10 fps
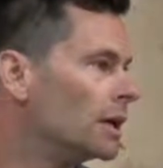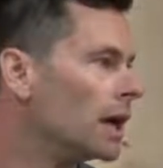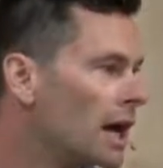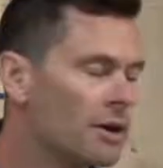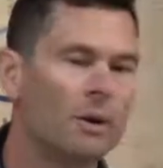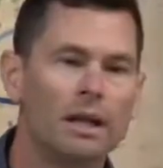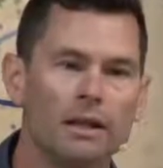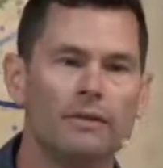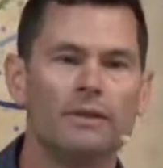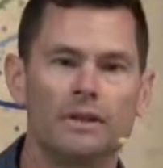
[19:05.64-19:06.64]
How do I
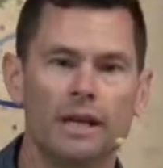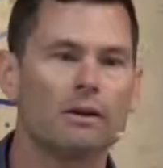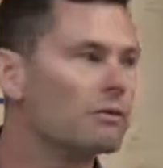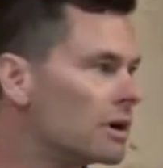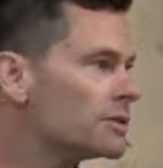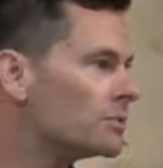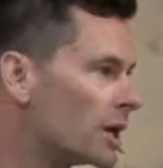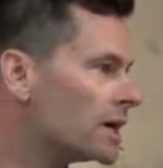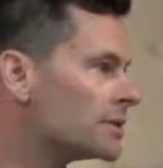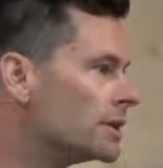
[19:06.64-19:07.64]
live in sacred
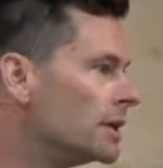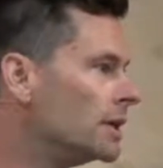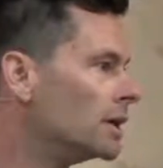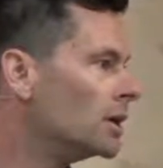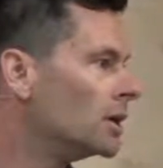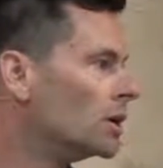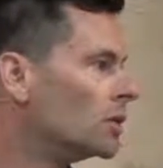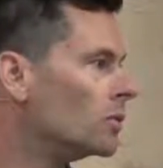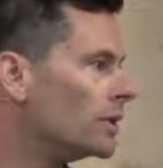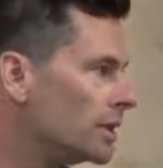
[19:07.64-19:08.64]
reciprocity
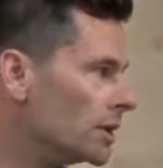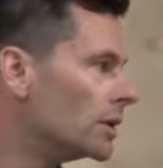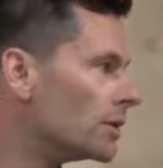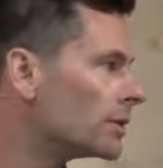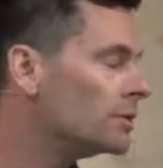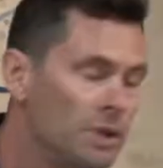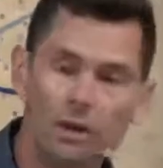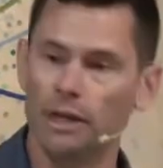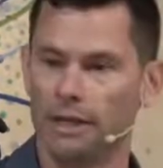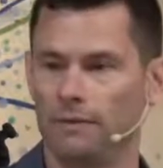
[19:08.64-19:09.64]
with the earth
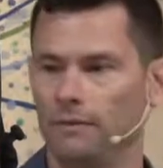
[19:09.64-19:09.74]
community?